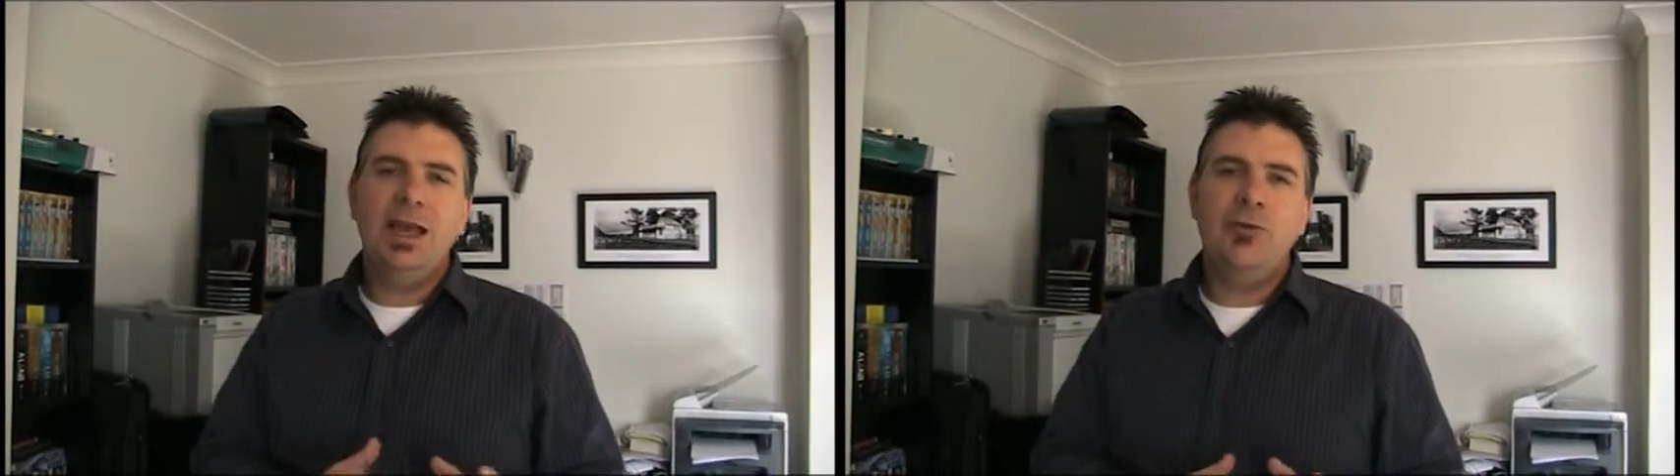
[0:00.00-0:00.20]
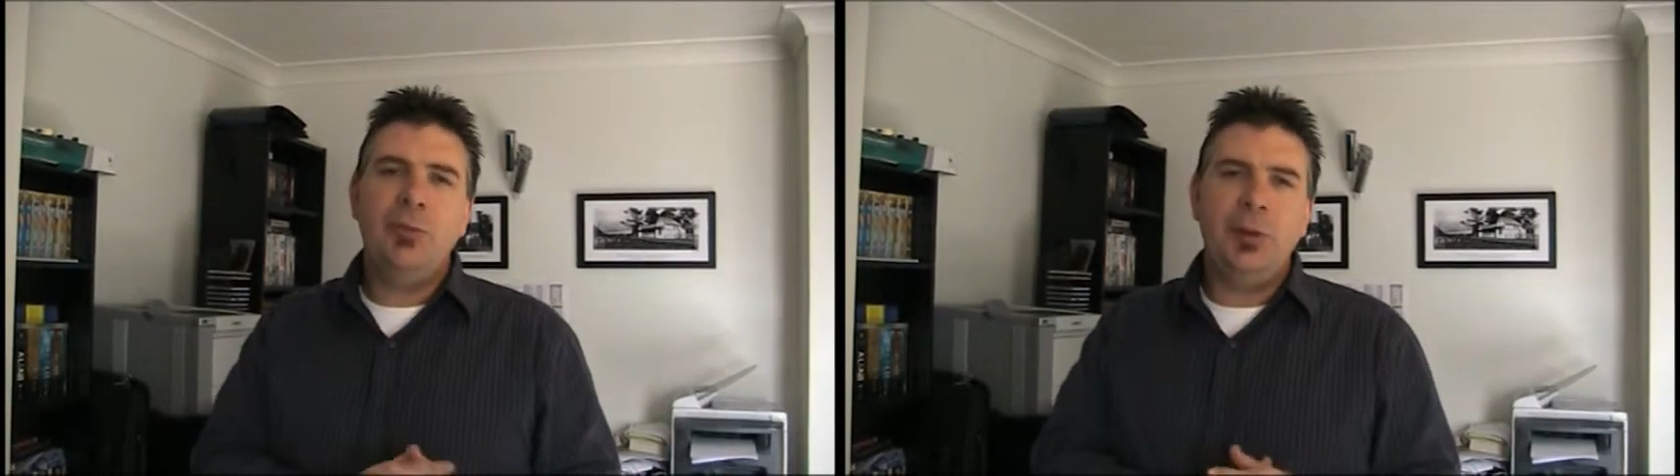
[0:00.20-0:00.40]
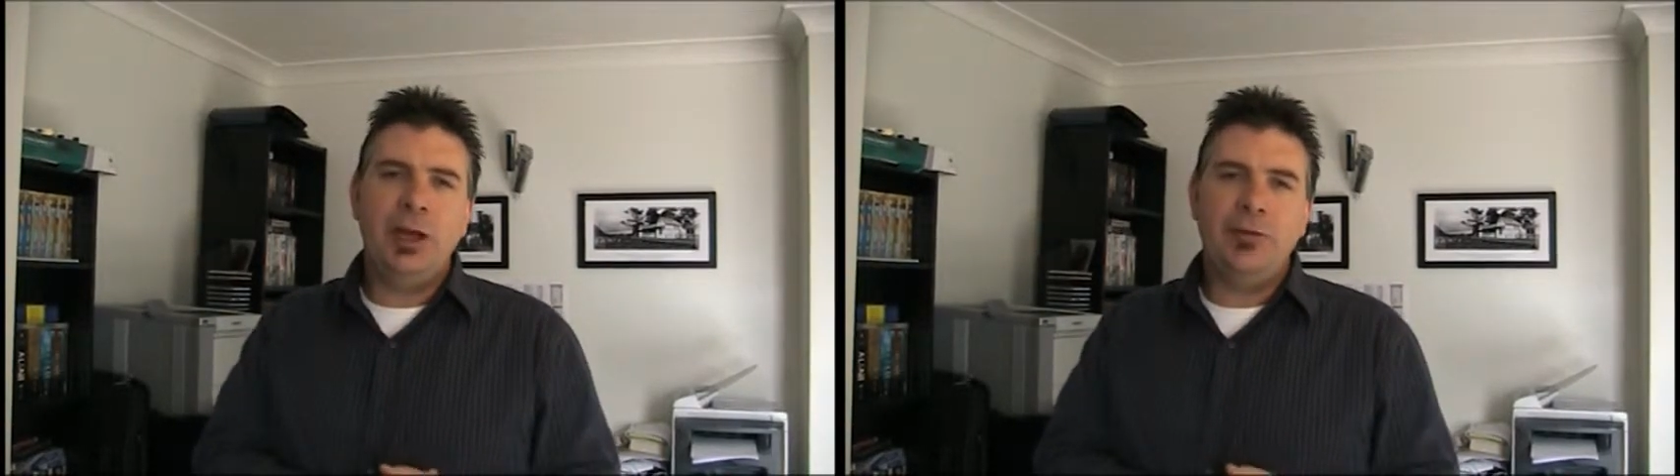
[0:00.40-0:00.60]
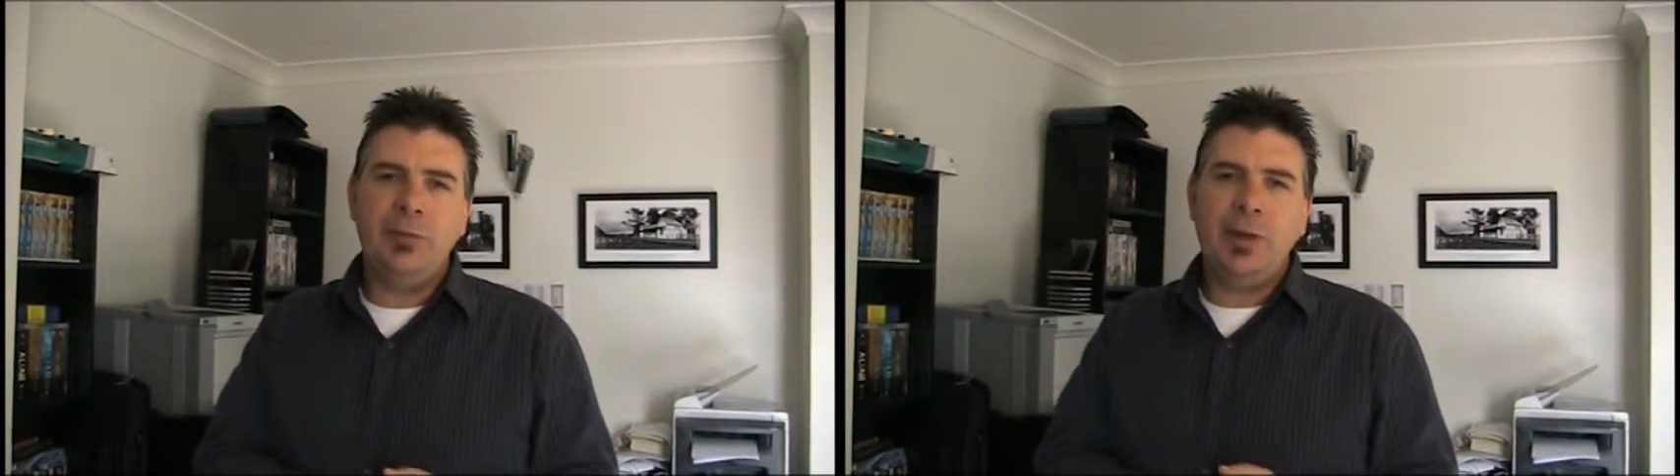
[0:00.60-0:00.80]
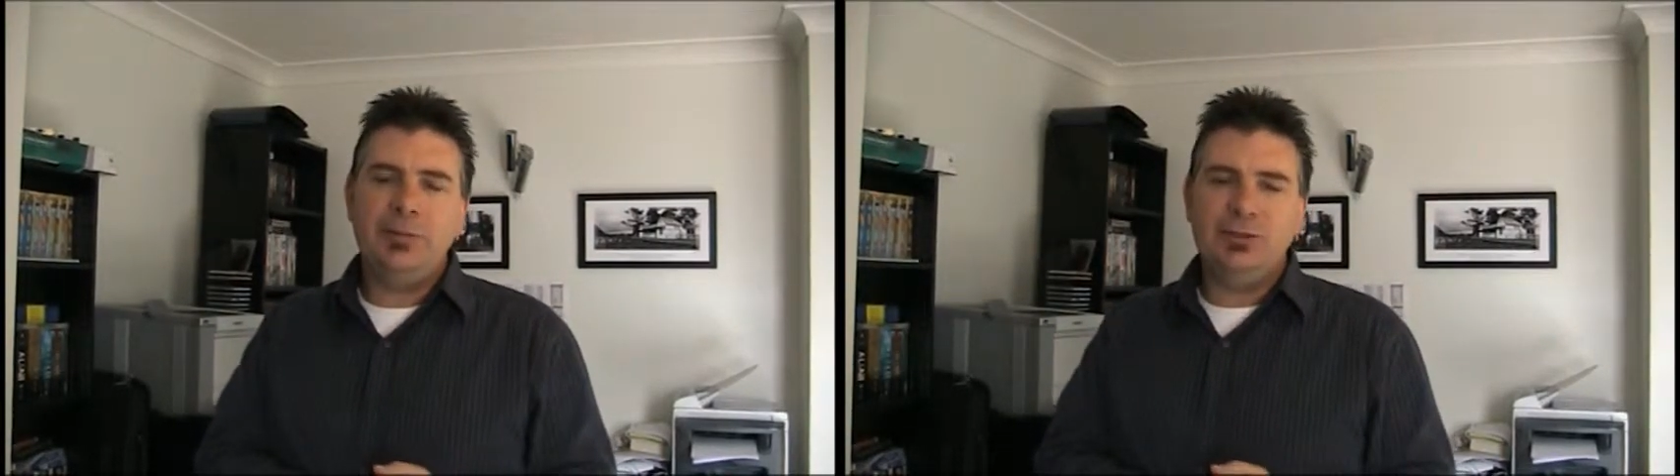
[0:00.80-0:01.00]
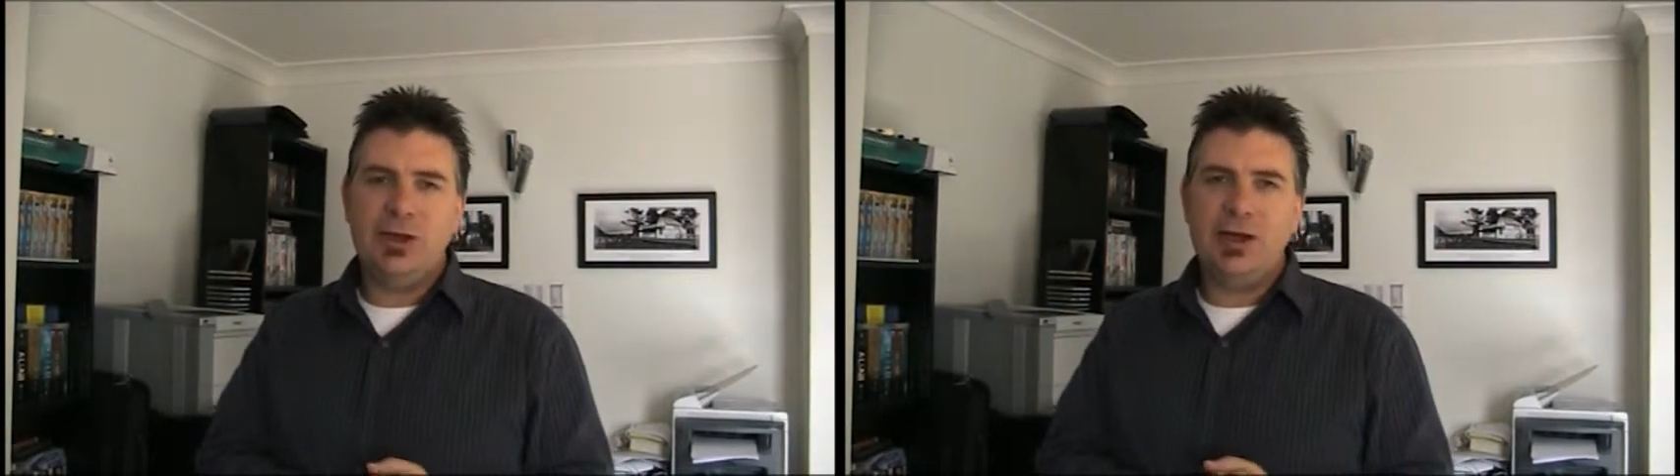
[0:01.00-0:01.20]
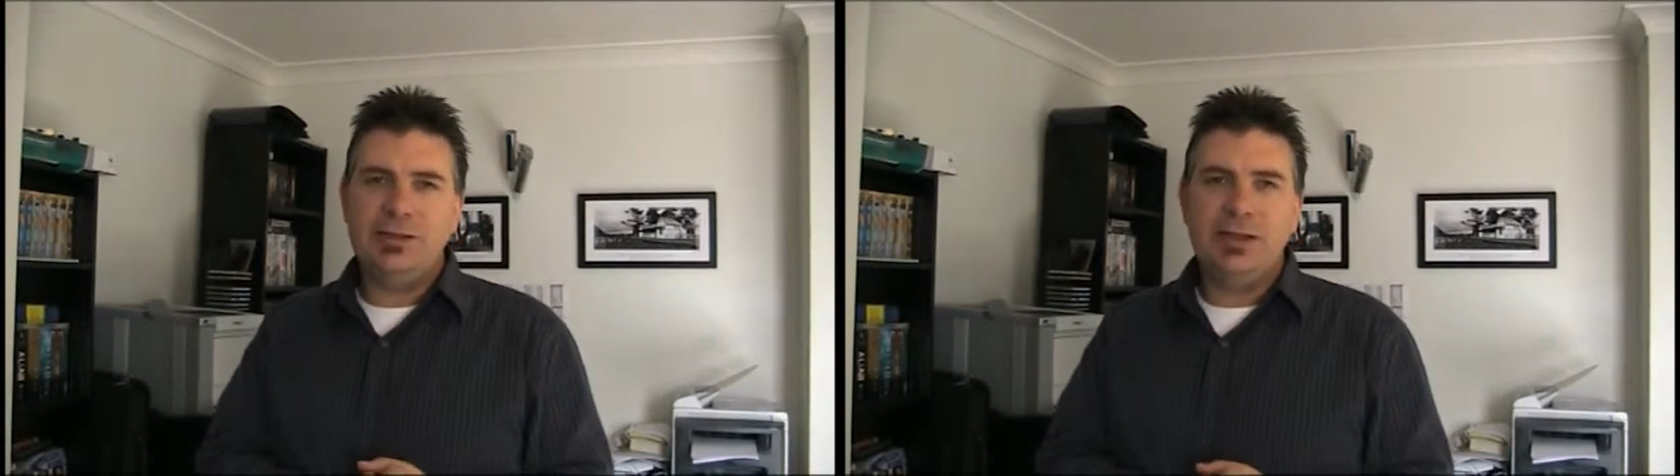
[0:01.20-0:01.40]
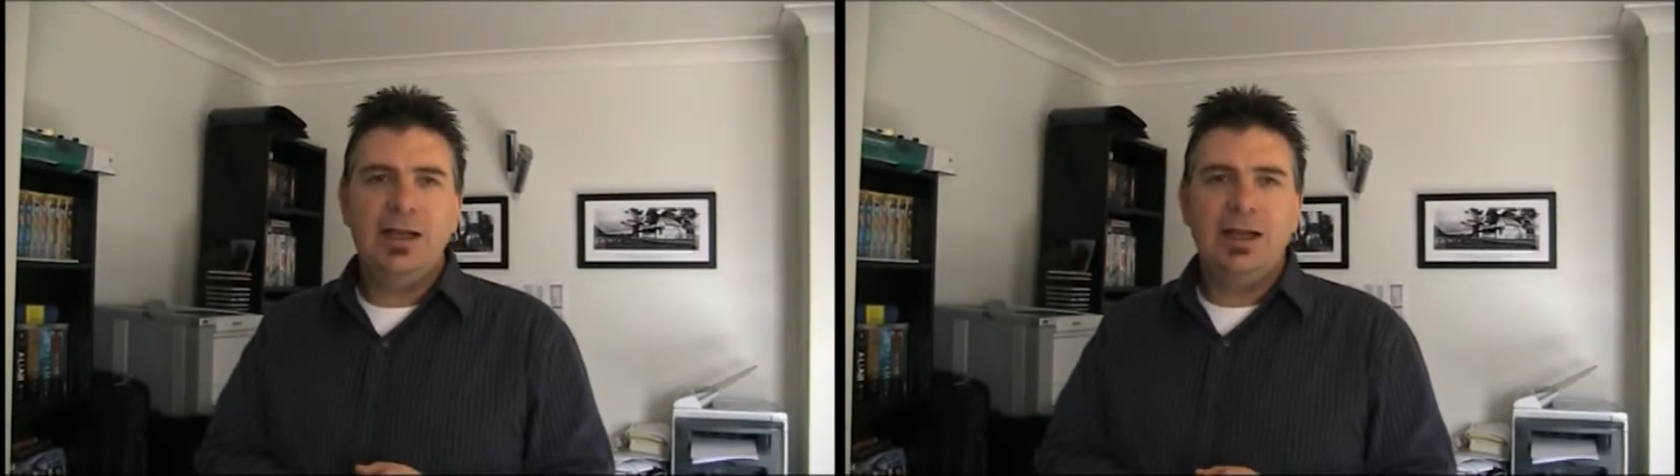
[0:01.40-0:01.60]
And we've been able to baptize